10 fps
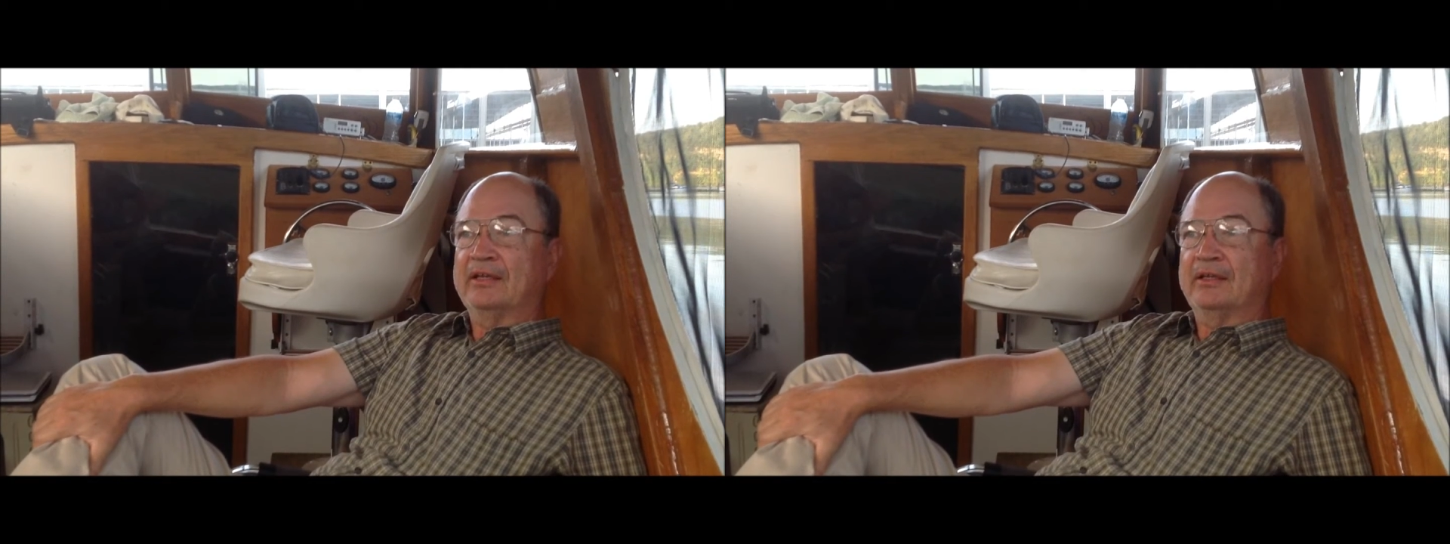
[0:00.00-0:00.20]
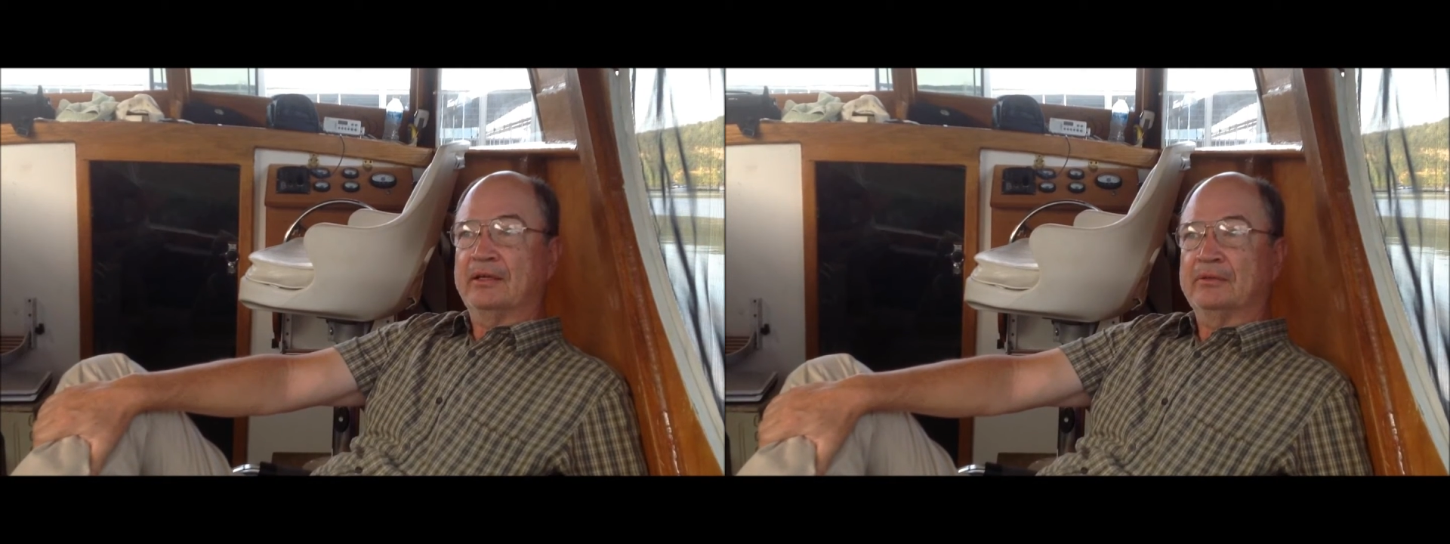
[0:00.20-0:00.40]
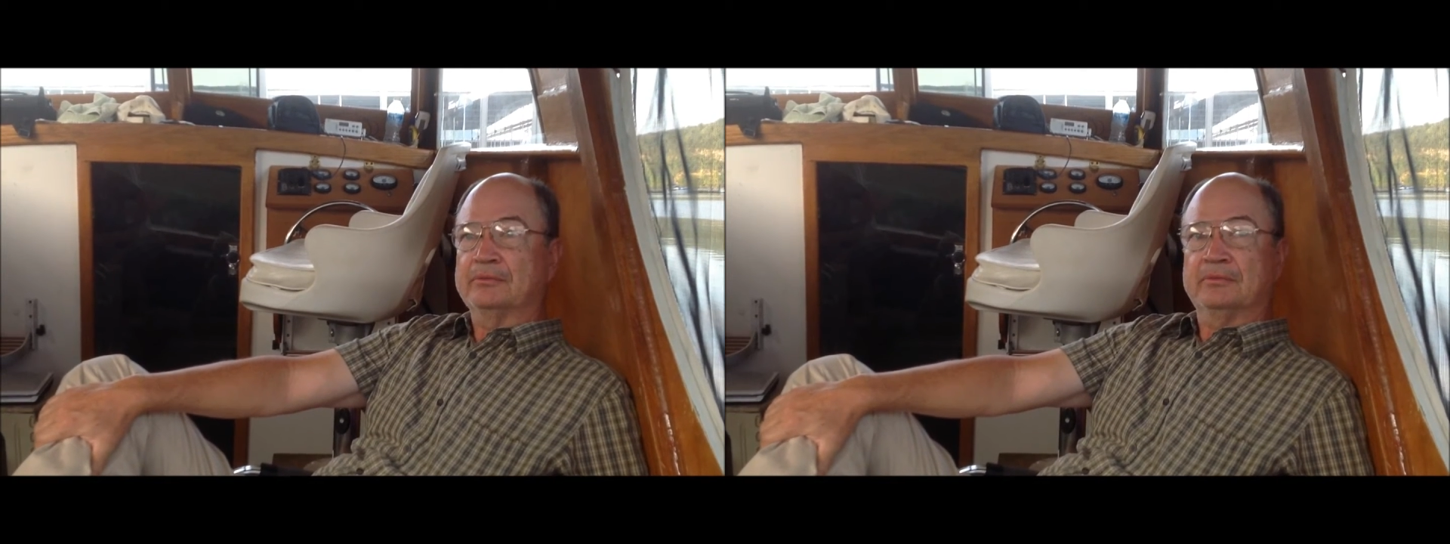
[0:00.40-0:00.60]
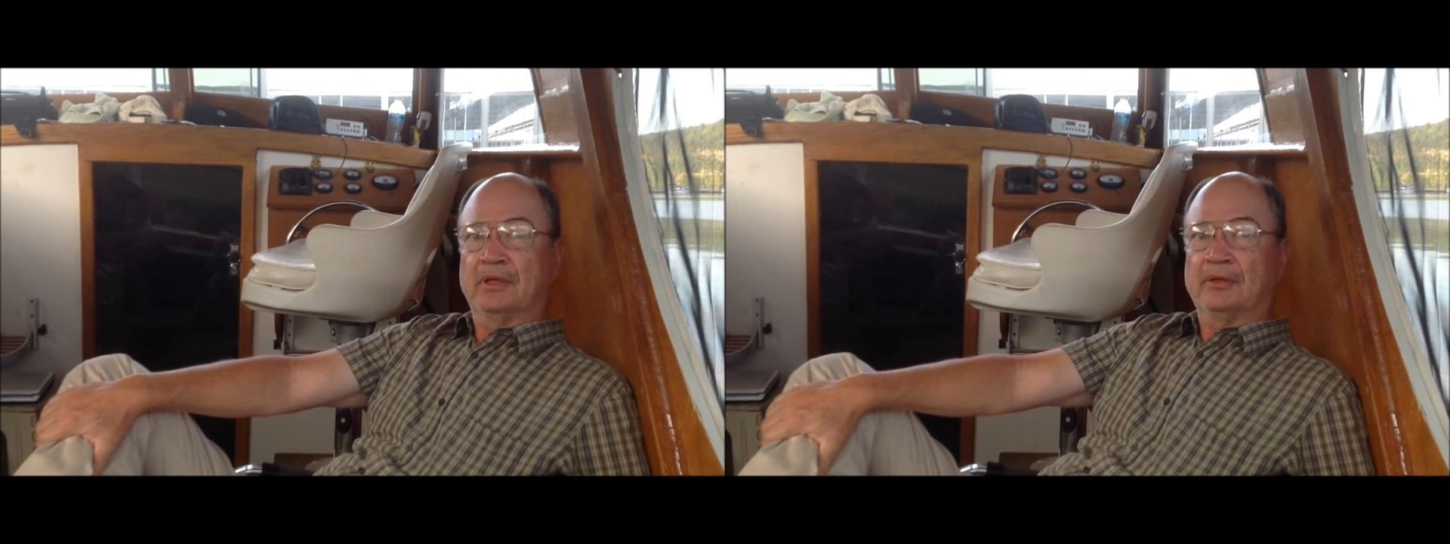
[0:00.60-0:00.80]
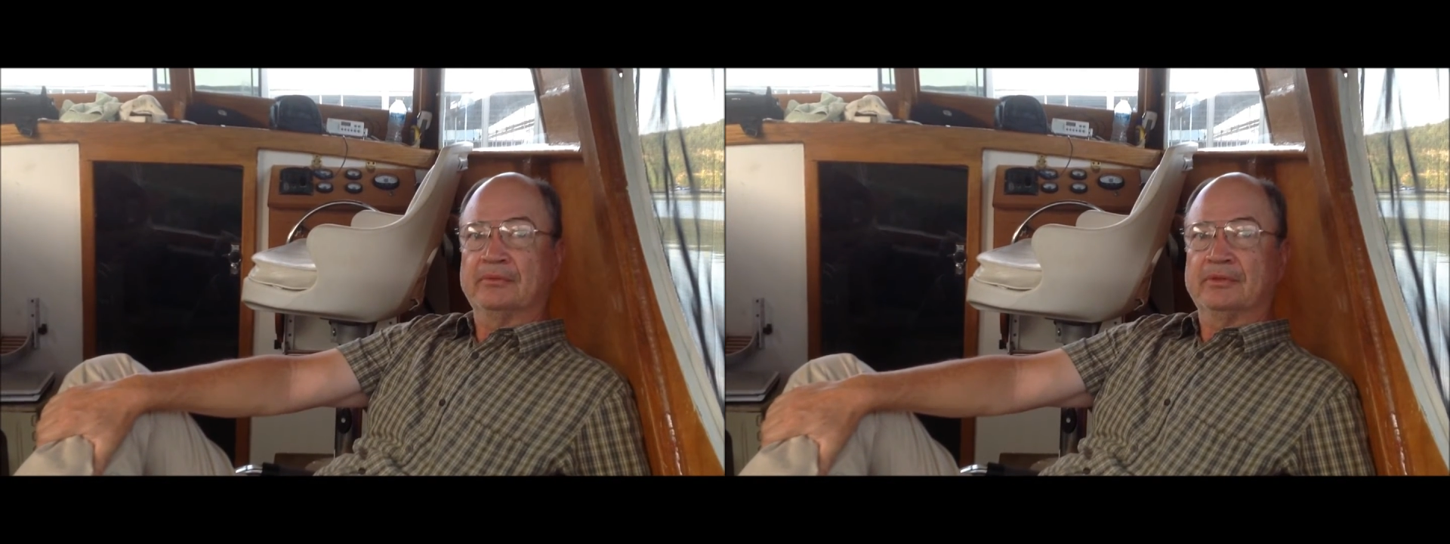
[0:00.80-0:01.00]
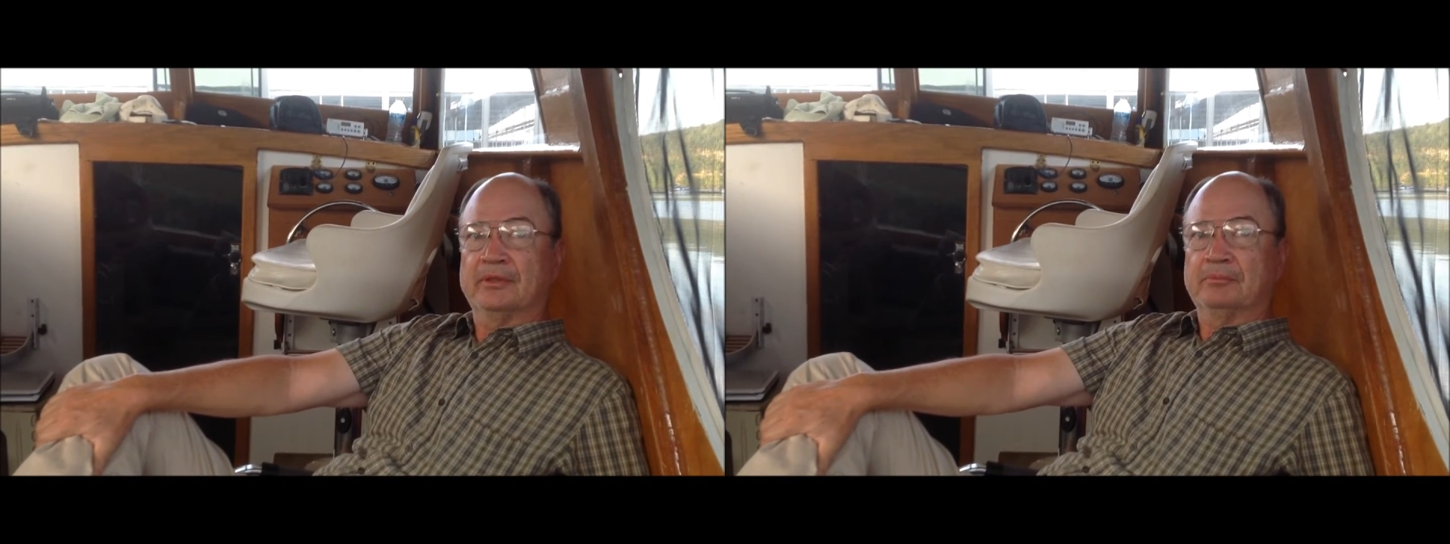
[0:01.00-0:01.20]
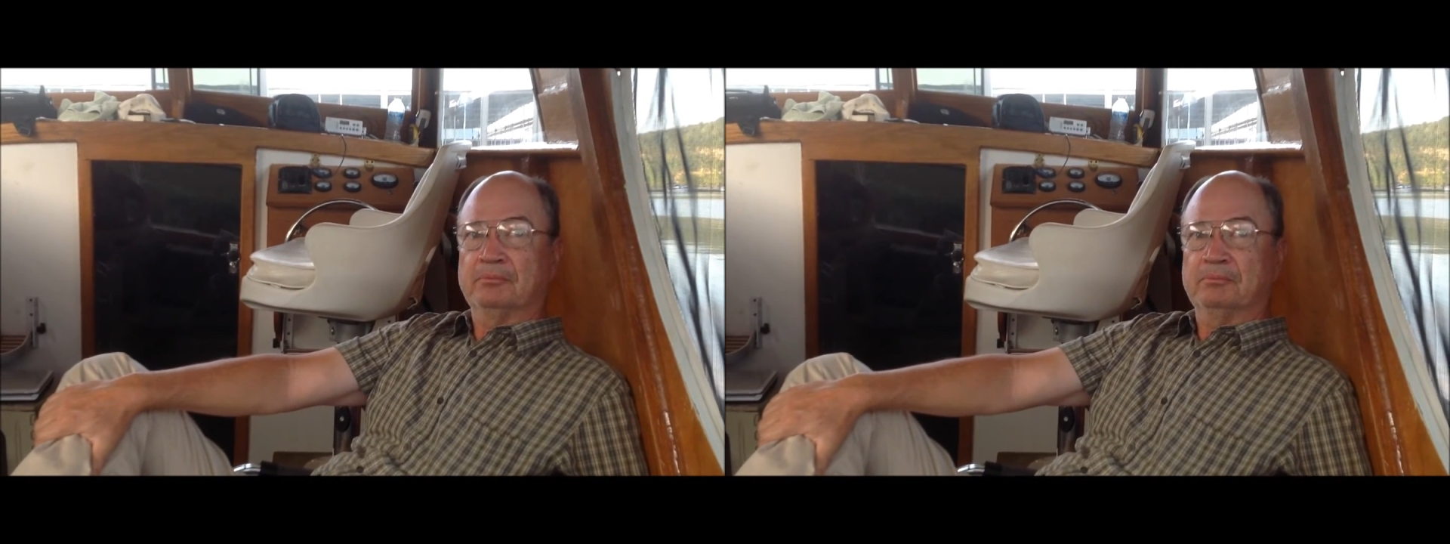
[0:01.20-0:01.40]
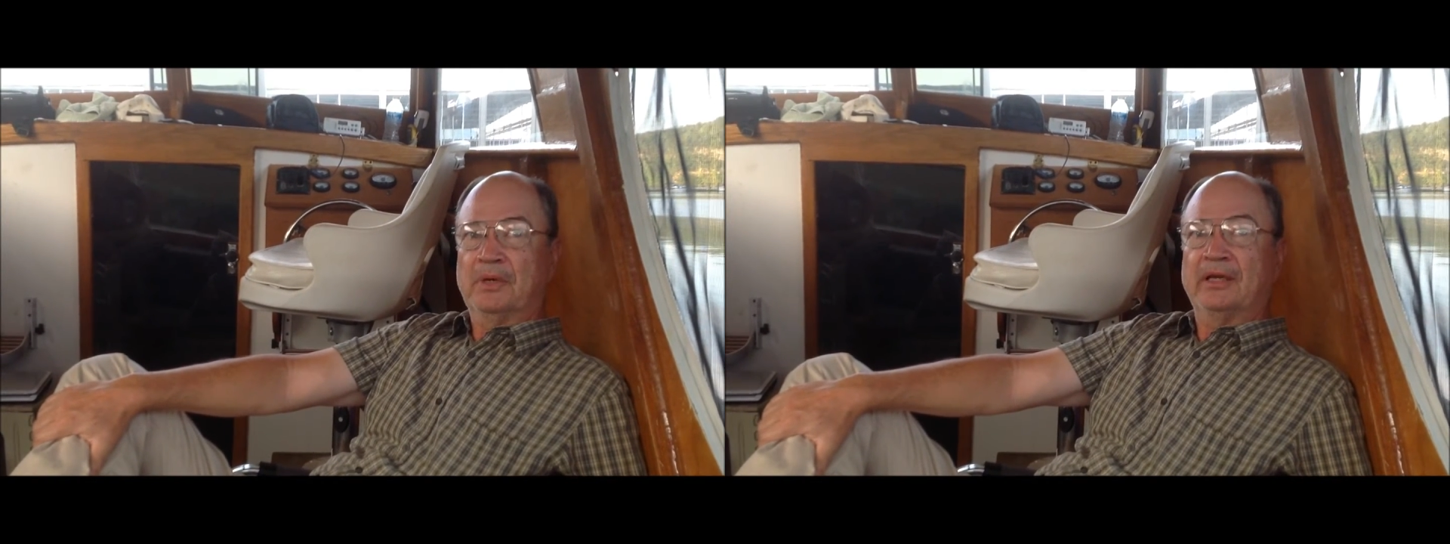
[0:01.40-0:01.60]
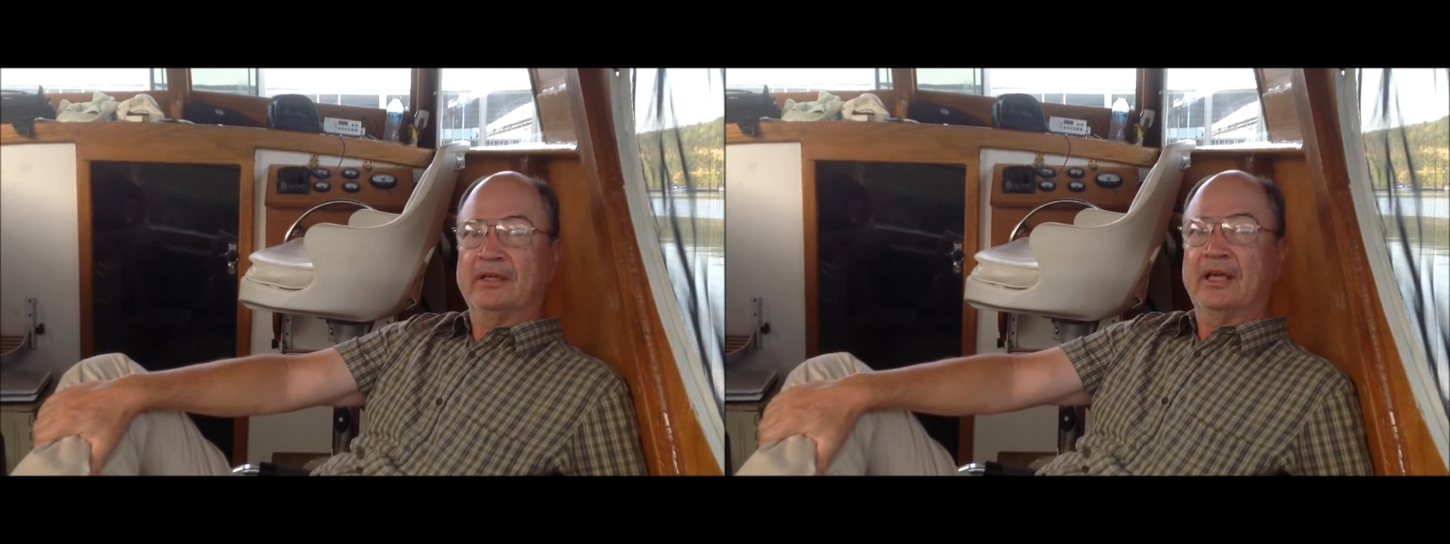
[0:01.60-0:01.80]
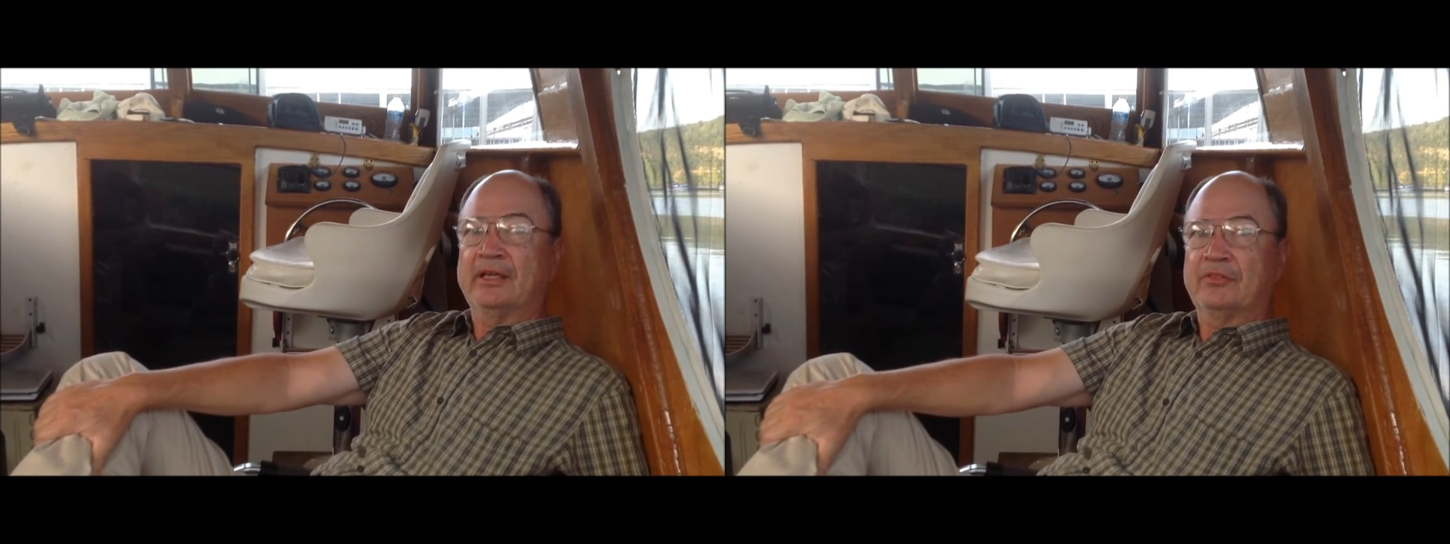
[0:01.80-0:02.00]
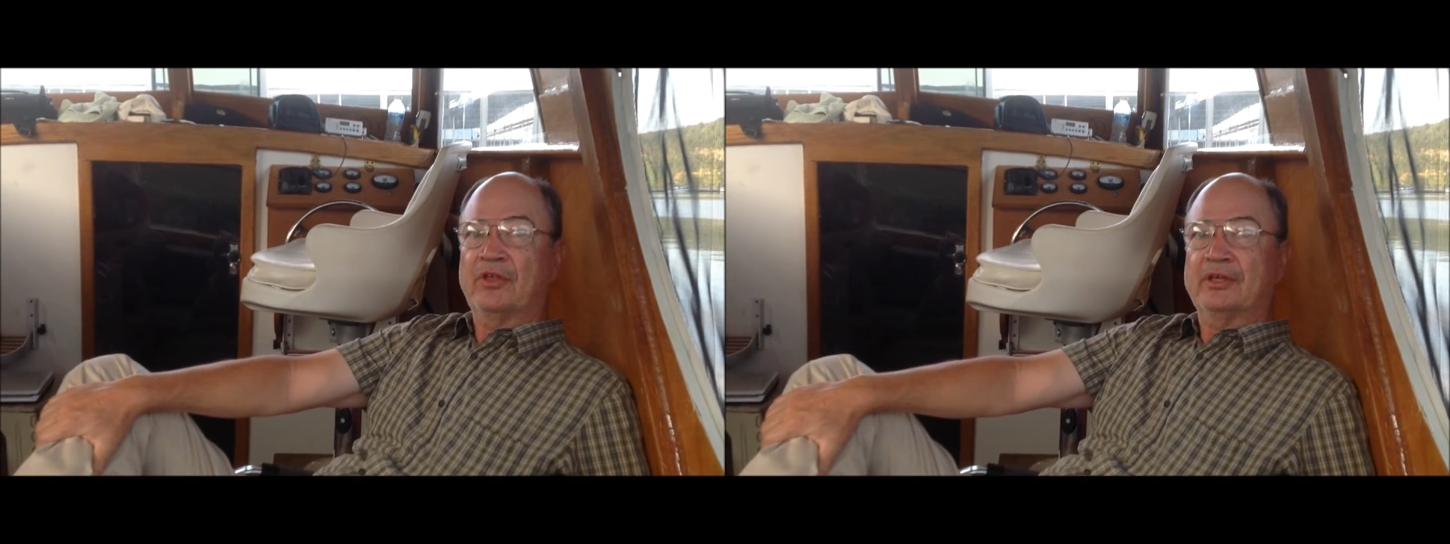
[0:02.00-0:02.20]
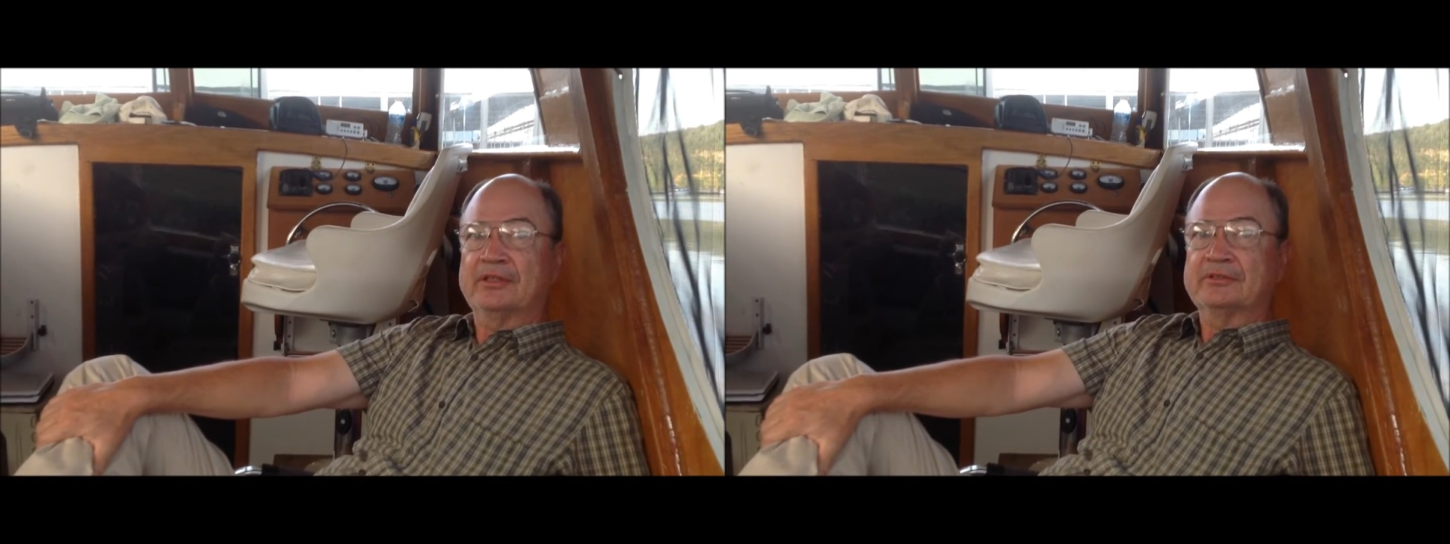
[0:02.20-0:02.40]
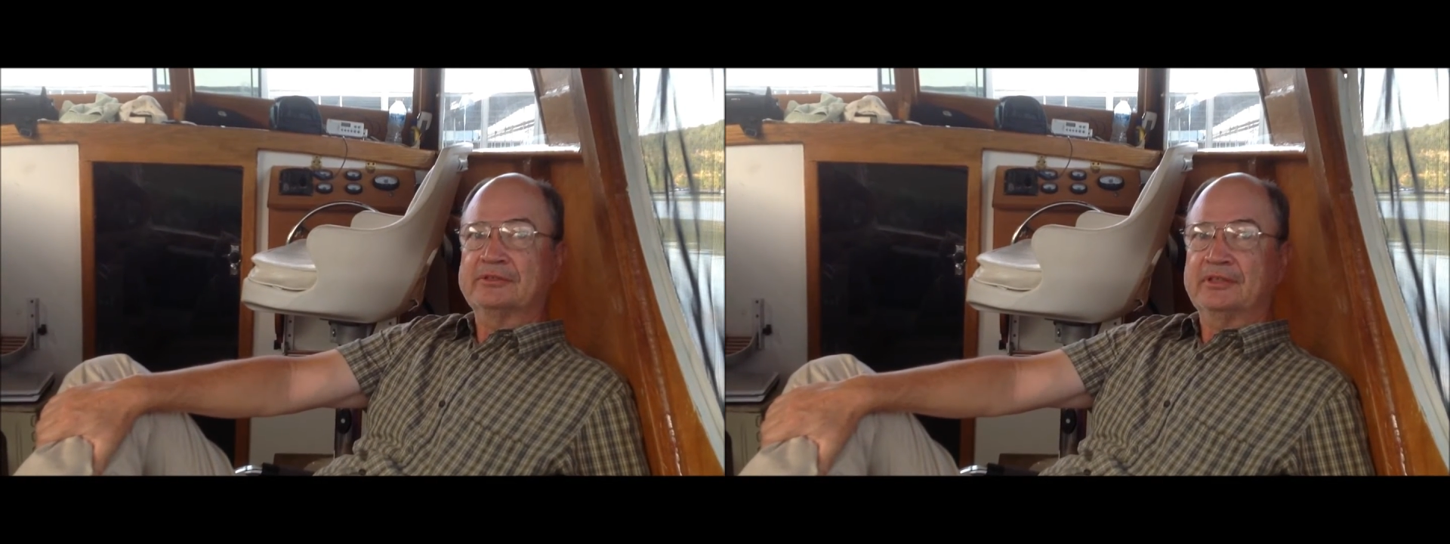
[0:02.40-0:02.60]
on the mundane things,